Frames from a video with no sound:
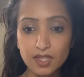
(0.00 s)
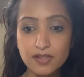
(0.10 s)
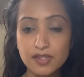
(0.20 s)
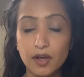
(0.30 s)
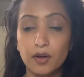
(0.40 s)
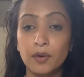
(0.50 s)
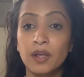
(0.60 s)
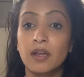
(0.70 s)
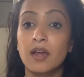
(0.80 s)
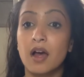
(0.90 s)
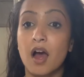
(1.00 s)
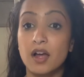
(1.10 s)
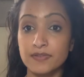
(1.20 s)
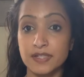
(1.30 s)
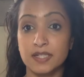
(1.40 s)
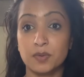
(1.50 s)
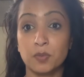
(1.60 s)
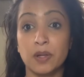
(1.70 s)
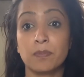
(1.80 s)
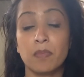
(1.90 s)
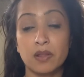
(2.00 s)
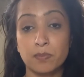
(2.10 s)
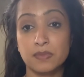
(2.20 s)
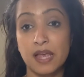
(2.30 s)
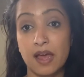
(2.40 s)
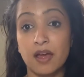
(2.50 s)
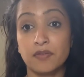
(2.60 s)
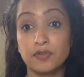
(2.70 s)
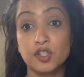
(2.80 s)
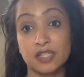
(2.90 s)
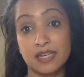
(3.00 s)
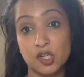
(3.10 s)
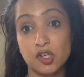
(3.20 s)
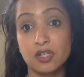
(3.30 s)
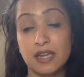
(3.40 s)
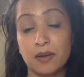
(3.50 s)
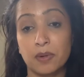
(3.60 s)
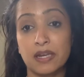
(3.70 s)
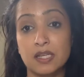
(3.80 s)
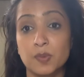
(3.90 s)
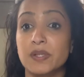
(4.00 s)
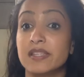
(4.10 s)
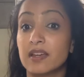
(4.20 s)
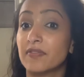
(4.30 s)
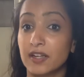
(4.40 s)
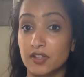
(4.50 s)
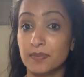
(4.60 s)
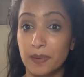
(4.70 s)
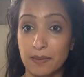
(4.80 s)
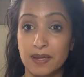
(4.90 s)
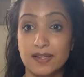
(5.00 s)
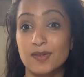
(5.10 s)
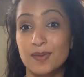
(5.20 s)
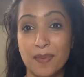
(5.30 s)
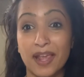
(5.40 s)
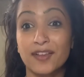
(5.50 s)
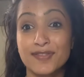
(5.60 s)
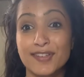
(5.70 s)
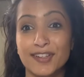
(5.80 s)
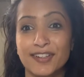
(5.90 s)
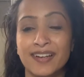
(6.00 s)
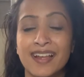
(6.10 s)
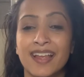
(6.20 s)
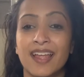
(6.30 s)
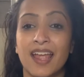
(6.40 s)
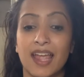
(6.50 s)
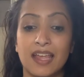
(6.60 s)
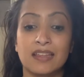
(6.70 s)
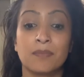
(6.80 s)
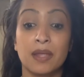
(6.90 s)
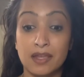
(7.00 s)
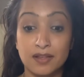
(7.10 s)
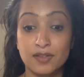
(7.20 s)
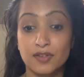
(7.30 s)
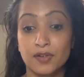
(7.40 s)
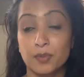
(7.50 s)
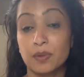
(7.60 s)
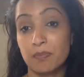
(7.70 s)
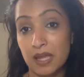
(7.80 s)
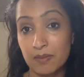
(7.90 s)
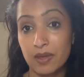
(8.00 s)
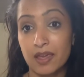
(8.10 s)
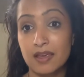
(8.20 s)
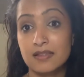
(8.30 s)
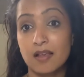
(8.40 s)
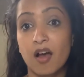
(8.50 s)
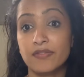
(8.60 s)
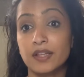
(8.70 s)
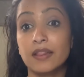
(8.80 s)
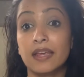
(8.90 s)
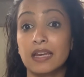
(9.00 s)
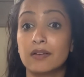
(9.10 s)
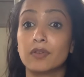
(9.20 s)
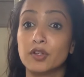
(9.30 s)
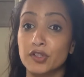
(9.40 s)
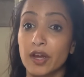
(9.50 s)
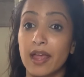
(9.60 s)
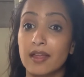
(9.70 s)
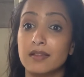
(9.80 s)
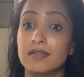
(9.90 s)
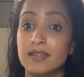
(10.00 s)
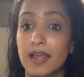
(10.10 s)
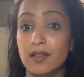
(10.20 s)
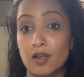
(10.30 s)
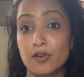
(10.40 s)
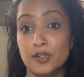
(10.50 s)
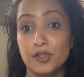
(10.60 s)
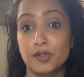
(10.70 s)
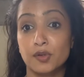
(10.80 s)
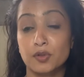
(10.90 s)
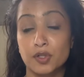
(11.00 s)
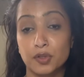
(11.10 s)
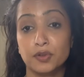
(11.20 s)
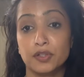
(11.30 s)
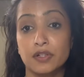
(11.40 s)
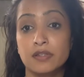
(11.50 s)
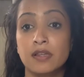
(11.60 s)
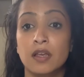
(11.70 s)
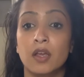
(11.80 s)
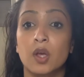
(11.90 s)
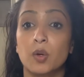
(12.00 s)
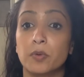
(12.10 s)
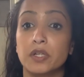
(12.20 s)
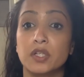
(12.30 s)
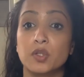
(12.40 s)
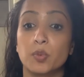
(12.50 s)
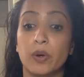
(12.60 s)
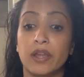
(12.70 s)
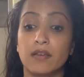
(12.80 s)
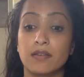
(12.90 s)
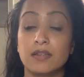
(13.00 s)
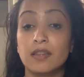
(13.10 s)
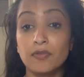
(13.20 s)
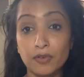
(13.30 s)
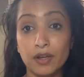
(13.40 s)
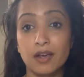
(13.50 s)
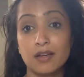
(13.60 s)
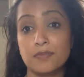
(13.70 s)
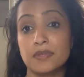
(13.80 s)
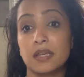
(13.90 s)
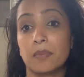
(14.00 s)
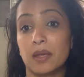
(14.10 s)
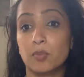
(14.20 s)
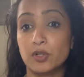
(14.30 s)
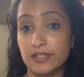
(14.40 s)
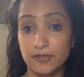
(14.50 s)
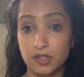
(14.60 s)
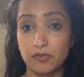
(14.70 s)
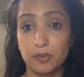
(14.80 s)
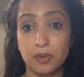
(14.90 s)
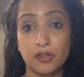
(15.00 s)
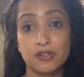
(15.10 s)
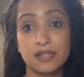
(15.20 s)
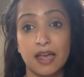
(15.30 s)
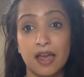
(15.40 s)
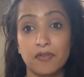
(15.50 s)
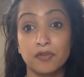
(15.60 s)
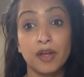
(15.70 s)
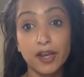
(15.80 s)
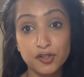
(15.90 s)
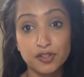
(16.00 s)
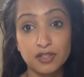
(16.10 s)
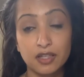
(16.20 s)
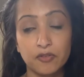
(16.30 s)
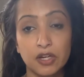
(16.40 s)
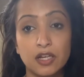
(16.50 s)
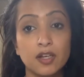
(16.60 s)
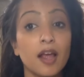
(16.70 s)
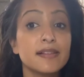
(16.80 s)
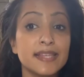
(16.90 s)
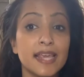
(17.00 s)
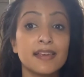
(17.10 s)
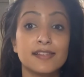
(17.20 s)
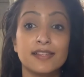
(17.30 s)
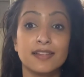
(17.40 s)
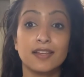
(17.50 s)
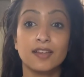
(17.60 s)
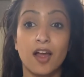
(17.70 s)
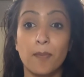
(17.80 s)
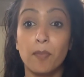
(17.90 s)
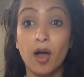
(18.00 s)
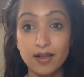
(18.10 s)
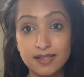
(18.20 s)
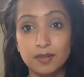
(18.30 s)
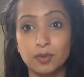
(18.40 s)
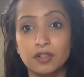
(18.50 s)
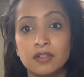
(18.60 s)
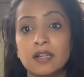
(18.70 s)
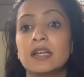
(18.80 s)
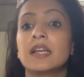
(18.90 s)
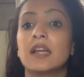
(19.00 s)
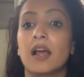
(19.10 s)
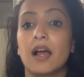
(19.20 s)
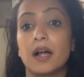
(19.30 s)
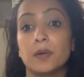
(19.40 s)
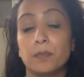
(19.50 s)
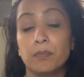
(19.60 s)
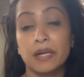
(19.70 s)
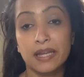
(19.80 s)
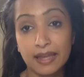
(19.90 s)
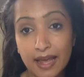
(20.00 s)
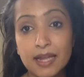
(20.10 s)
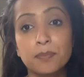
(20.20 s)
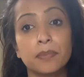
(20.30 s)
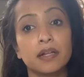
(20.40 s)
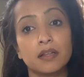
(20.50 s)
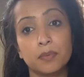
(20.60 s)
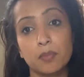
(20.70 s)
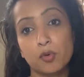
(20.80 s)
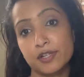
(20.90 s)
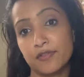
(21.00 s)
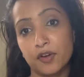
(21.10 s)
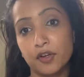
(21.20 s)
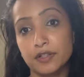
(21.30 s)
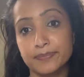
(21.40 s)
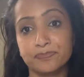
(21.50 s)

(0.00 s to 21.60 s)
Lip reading: So often when moms have gestational diabetes, what's the effect on baby is the main concern. And the main concern with baby is often they can have larger heads and larger shoulders, which when delivery comes can make it more difficult for mothers to have a vaginal delivery. Not saying it's not possible, but it can be a little bit more difficult.